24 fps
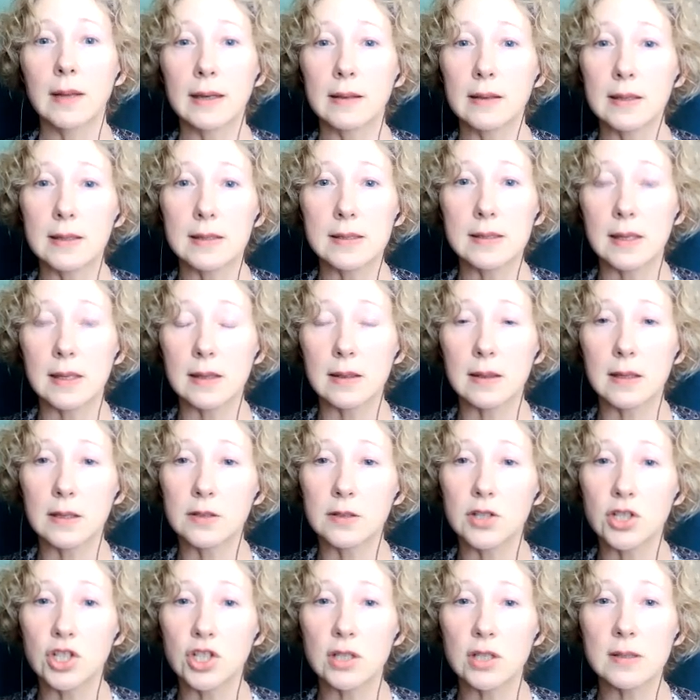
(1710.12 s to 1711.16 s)
like these
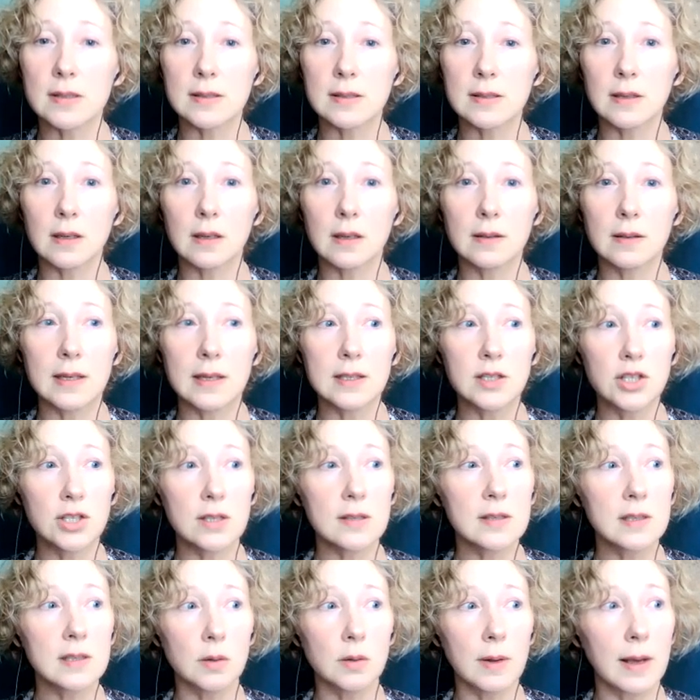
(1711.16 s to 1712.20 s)
there's just they
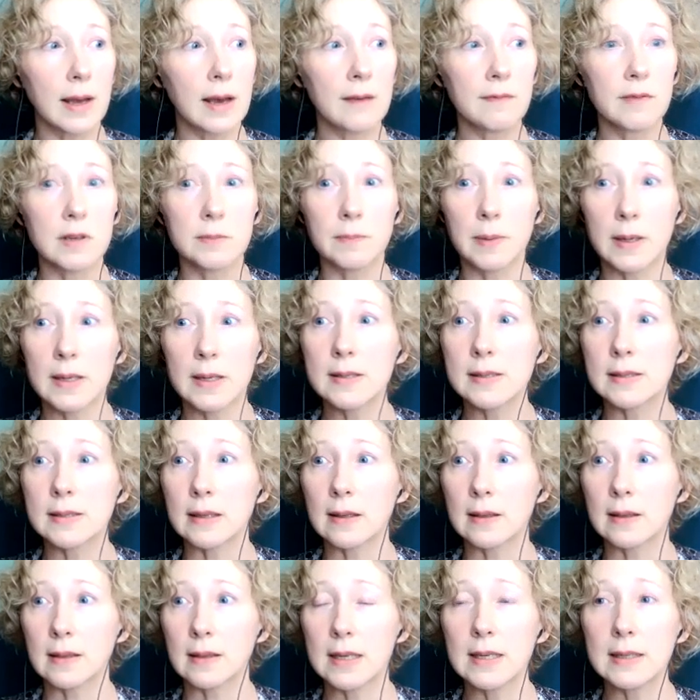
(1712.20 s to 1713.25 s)
just don't have the
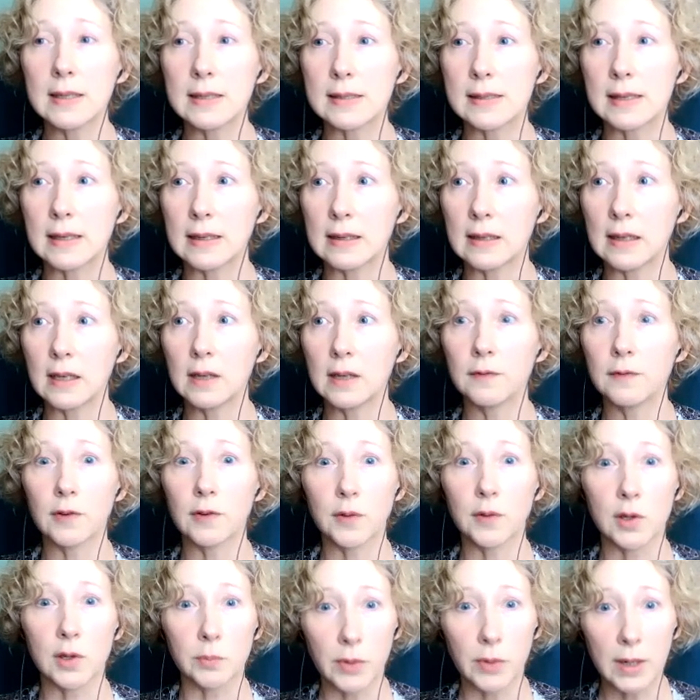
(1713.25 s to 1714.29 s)
basic things they need
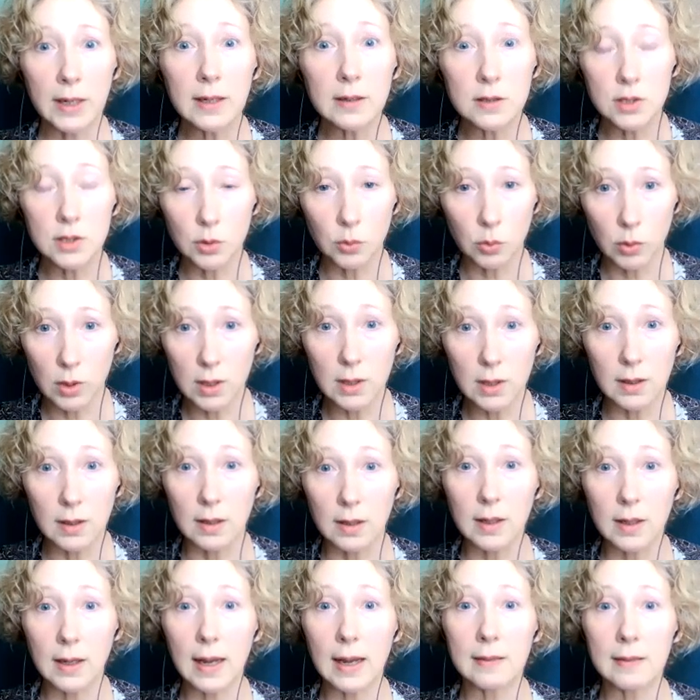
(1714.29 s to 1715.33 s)
for their brain to
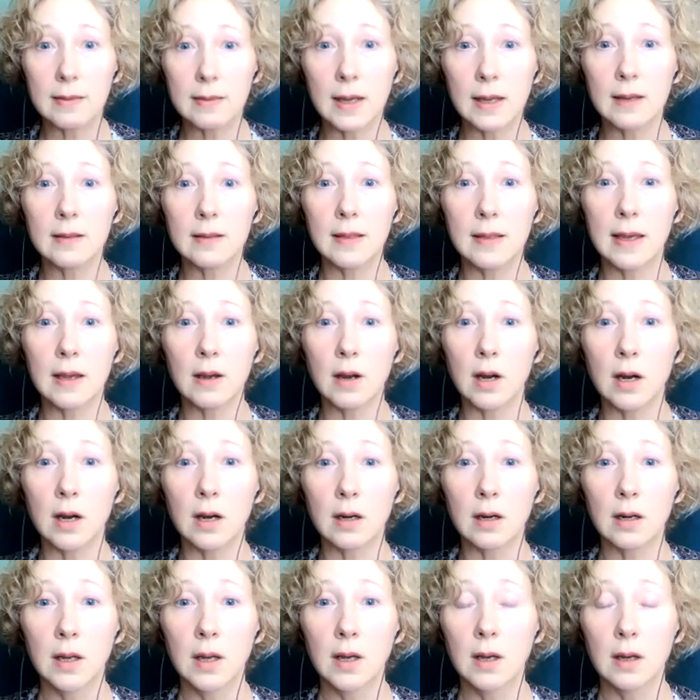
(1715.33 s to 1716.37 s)
work and then they
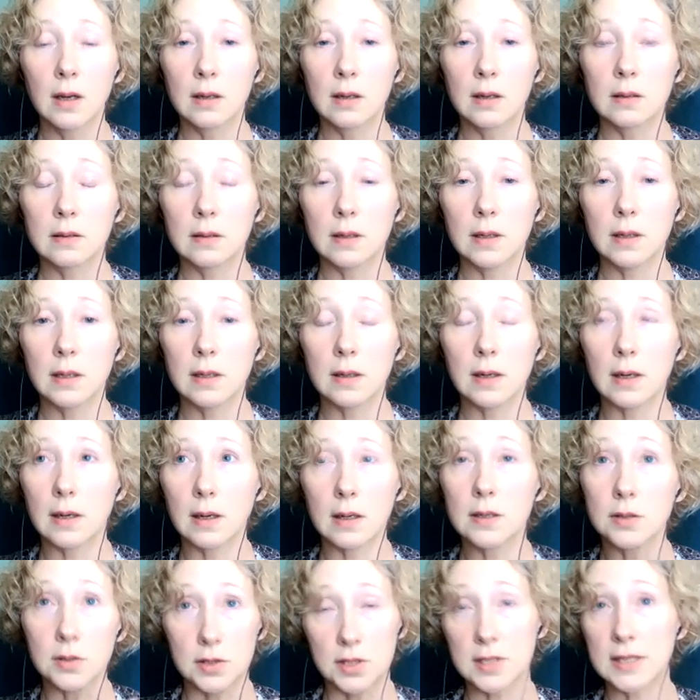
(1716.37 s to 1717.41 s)
are
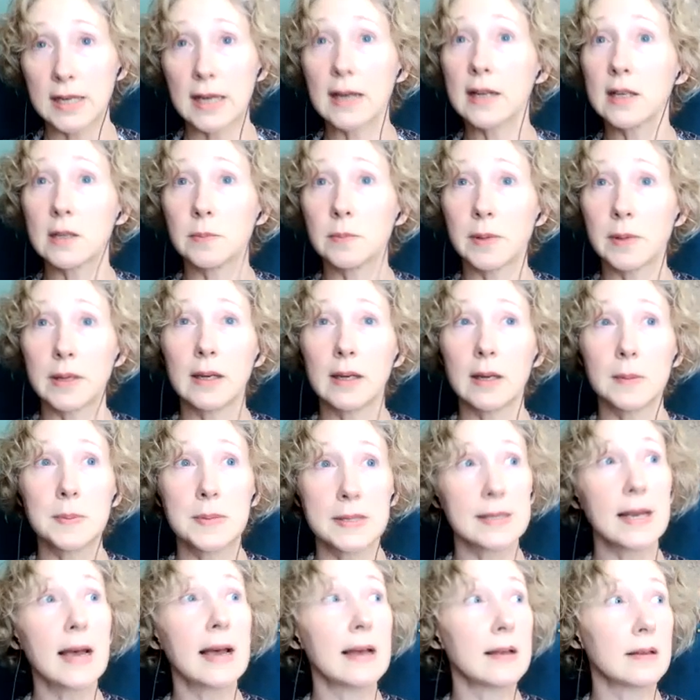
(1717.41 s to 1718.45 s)
understandably
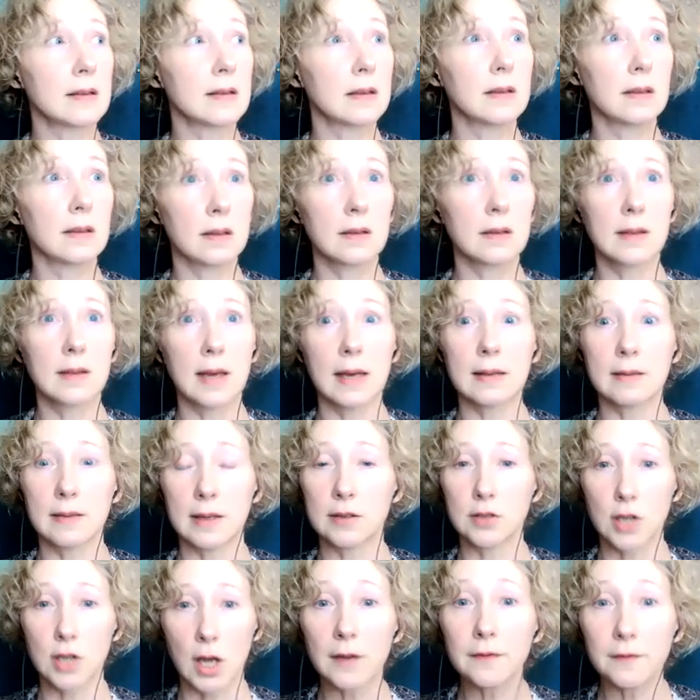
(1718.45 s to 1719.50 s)
upset that
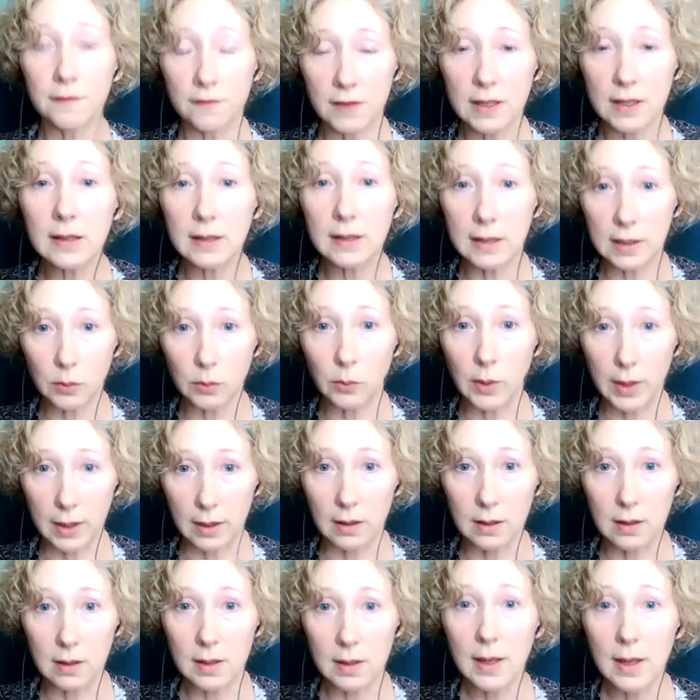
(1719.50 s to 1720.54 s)
they're not feeling
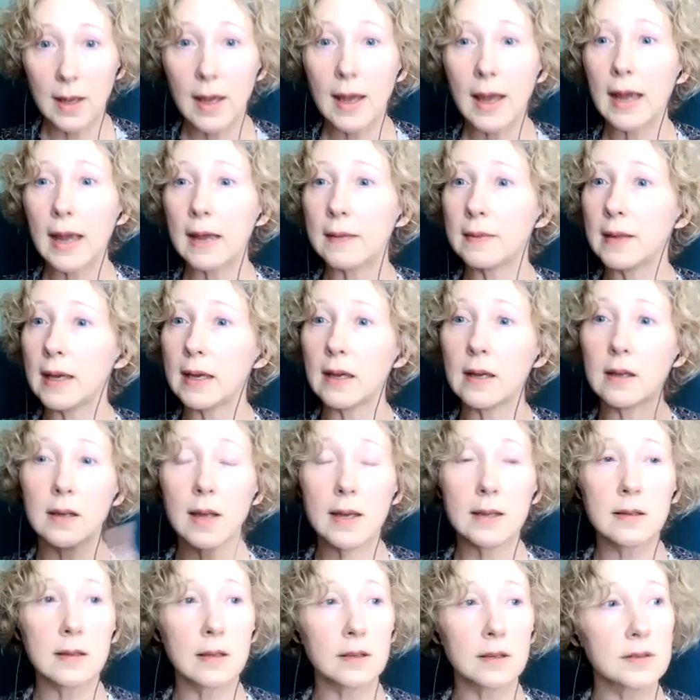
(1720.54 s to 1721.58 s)
well and they
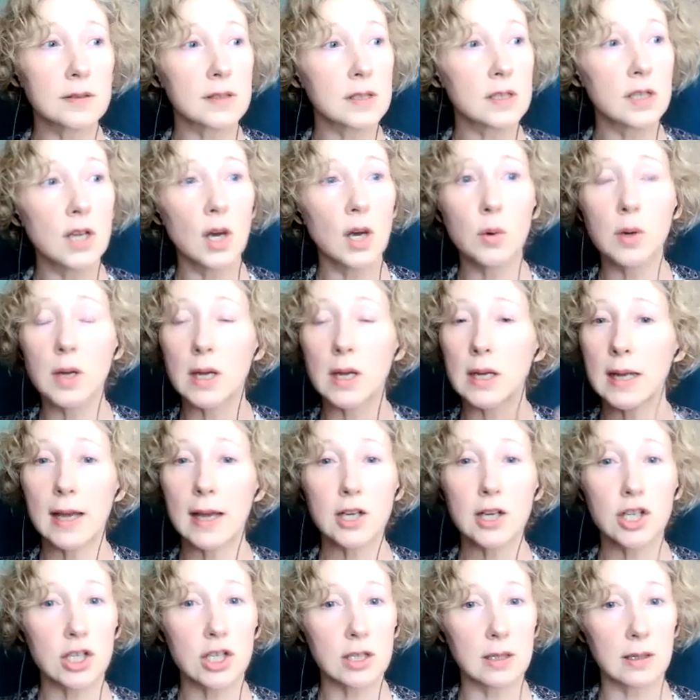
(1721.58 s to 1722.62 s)
and there's no
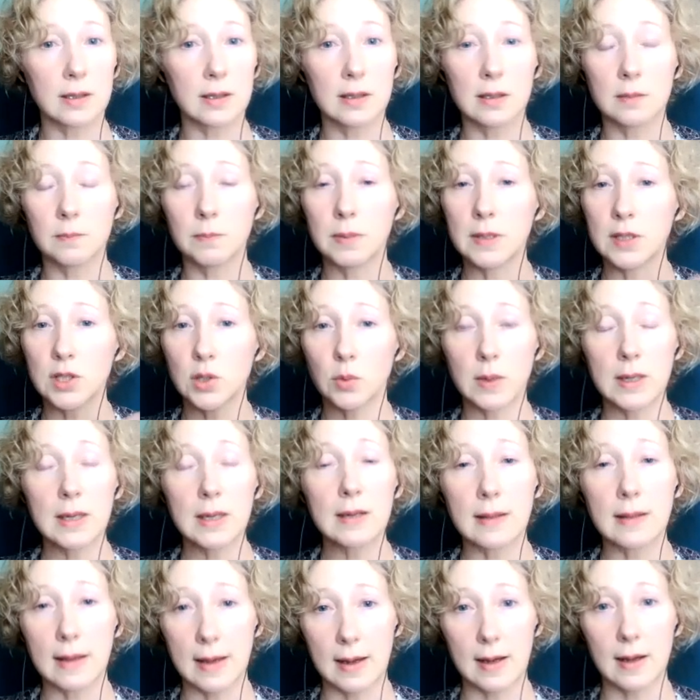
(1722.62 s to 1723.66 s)
connection
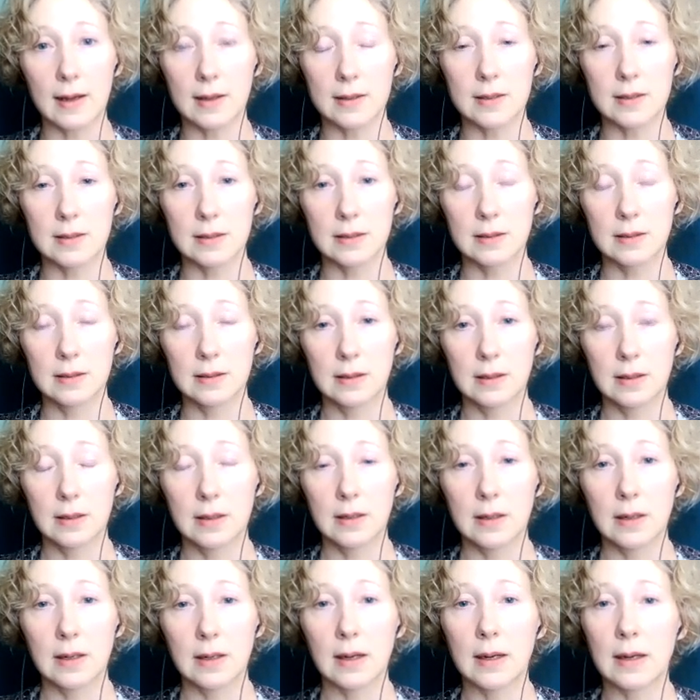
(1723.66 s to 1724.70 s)
between
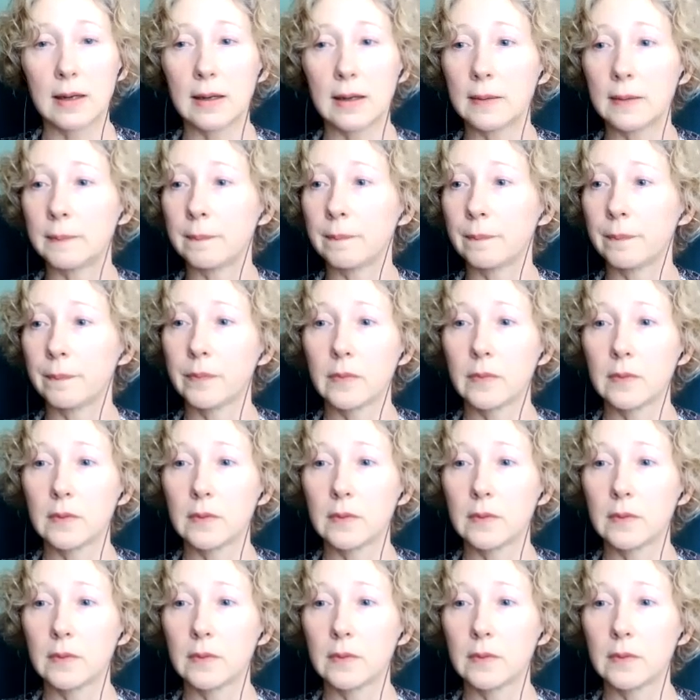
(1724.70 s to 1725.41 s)
that um